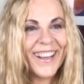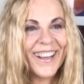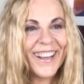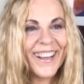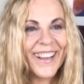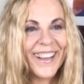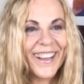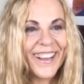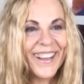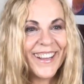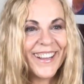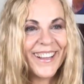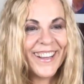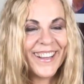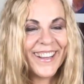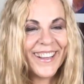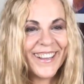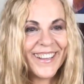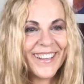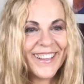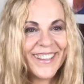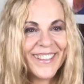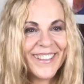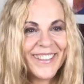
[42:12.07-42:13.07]

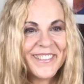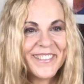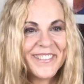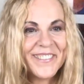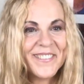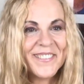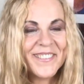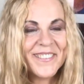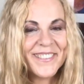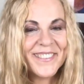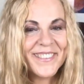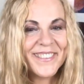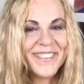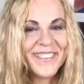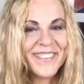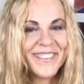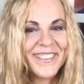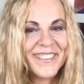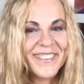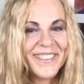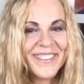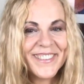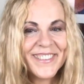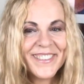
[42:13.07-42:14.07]

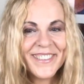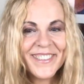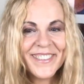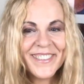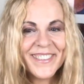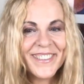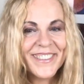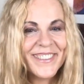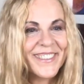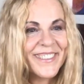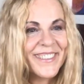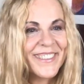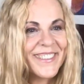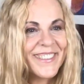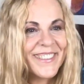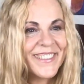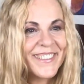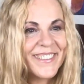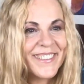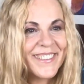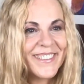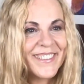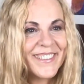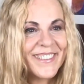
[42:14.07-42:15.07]

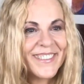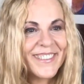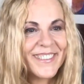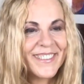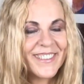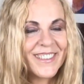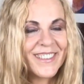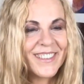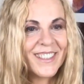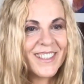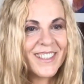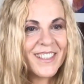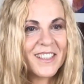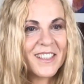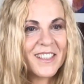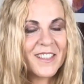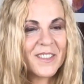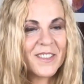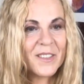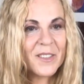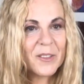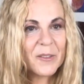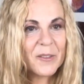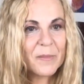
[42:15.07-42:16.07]

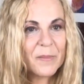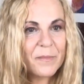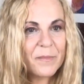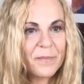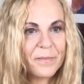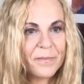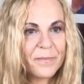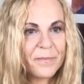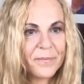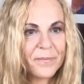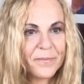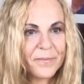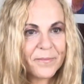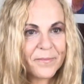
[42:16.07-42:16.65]
[no speech]